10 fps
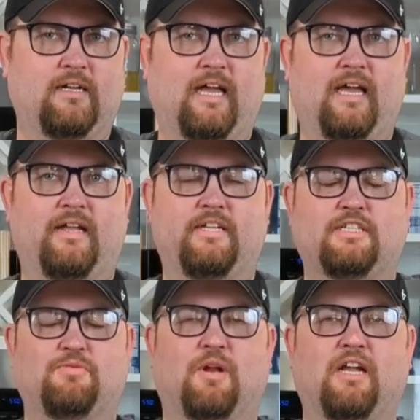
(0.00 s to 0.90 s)
and this
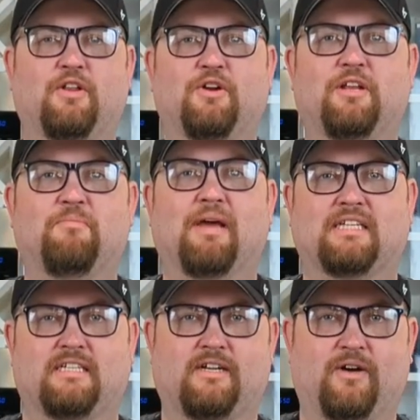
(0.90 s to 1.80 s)
is one I learned in
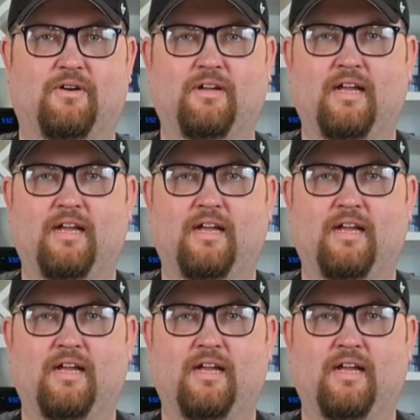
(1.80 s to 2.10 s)
Mexico.